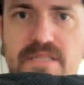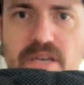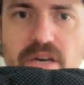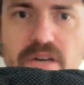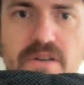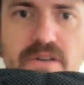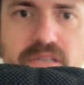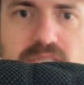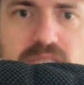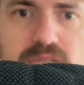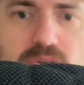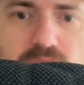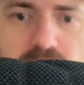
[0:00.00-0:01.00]
go
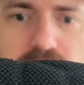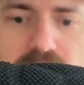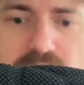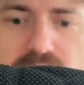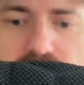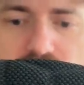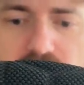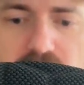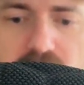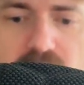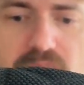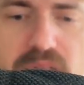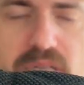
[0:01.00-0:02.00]
install it,
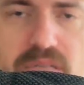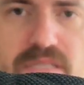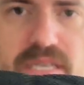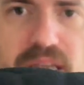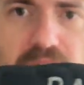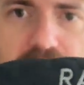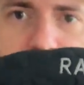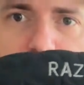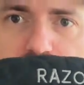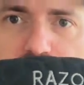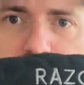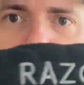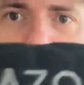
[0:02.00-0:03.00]
see how it
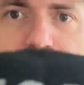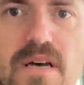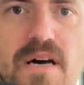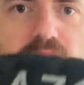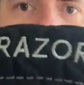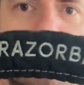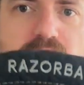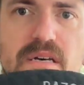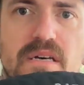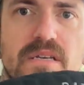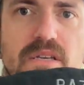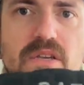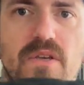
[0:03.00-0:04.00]
looks inside
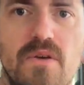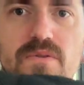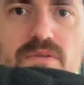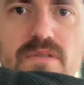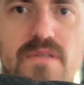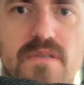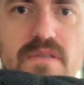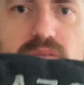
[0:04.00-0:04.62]
the ute.